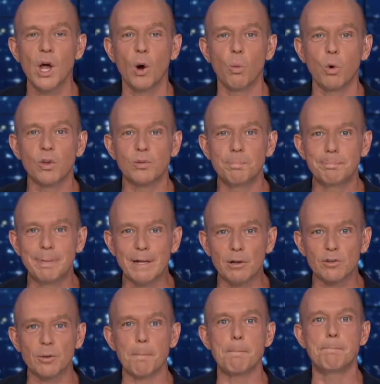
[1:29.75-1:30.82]
was
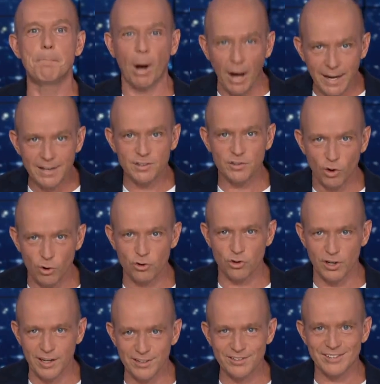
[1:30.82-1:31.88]
built by
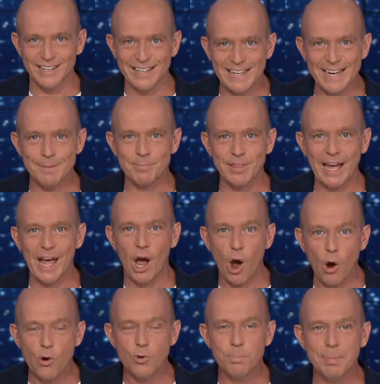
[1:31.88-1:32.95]
socialists to keep their
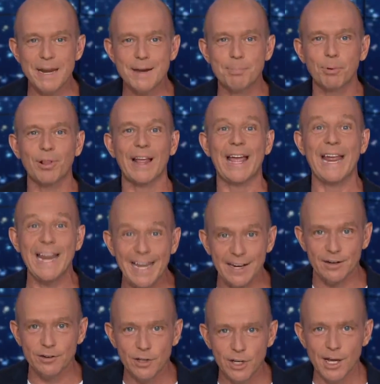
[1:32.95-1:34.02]
own people
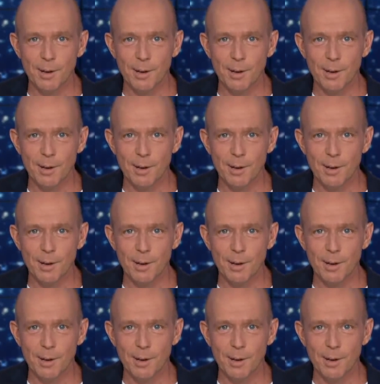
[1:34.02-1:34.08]
in